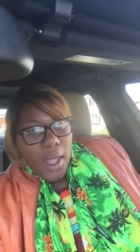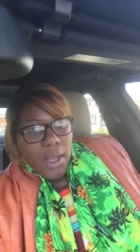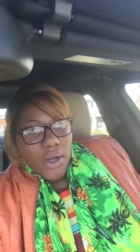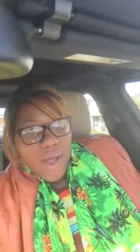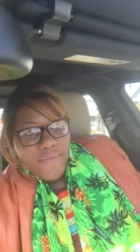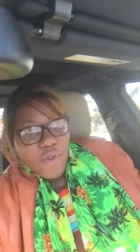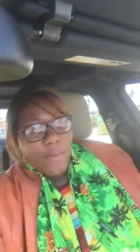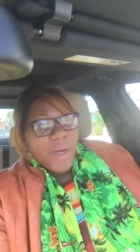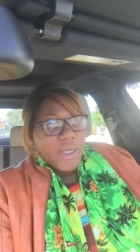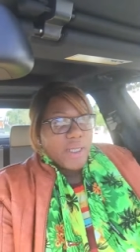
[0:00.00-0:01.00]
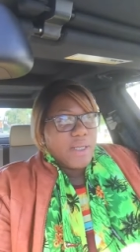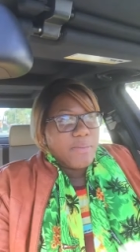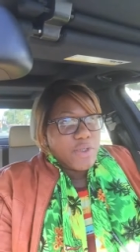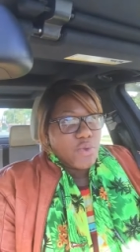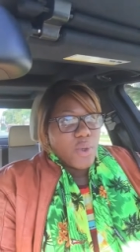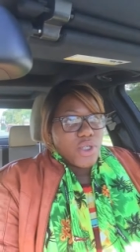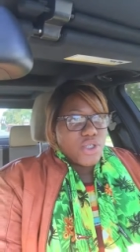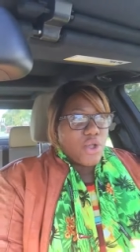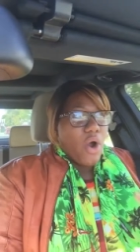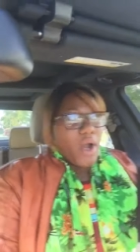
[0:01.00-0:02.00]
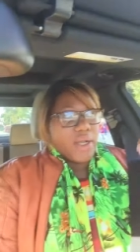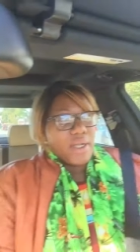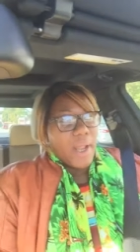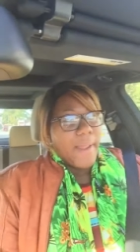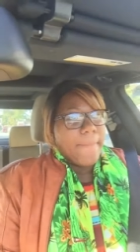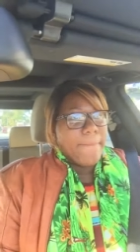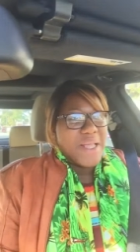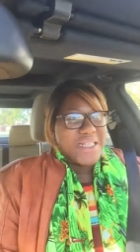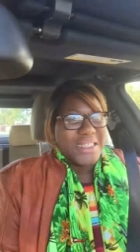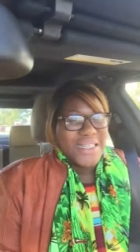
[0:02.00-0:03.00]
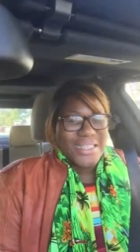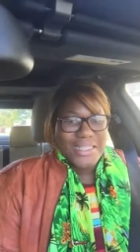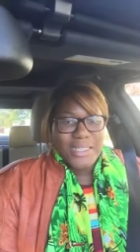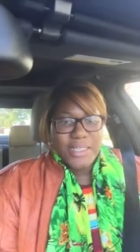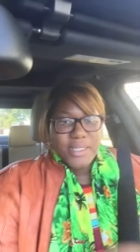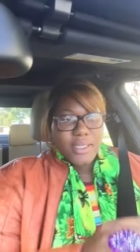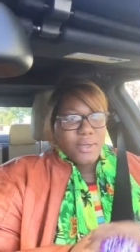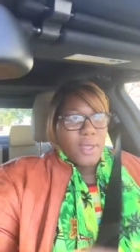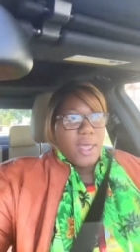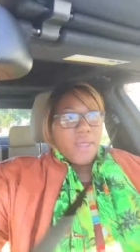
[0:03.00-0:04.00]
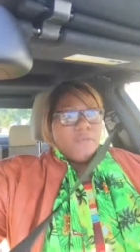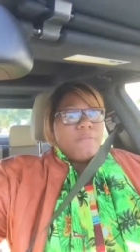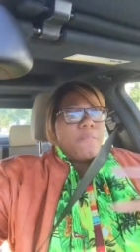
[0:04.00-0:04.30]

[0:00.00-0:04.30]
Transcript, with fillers: You don't have no money, but you want to start a business, okay?